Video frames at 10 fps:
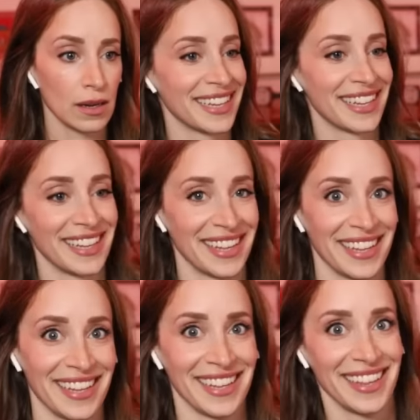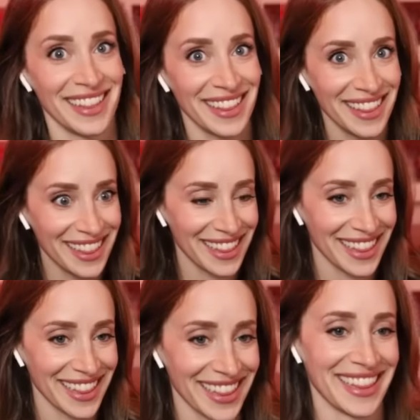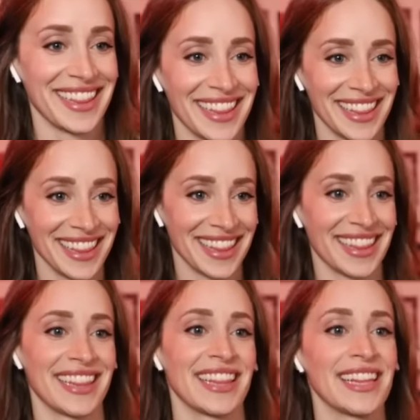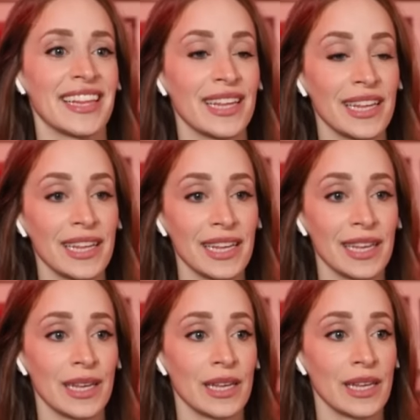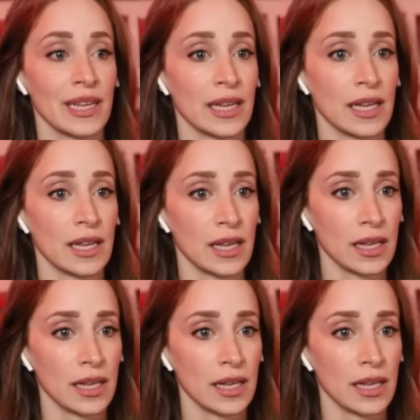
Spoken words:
I guess the same reasons as you. The same reasons you had before you decided to quit, yeah?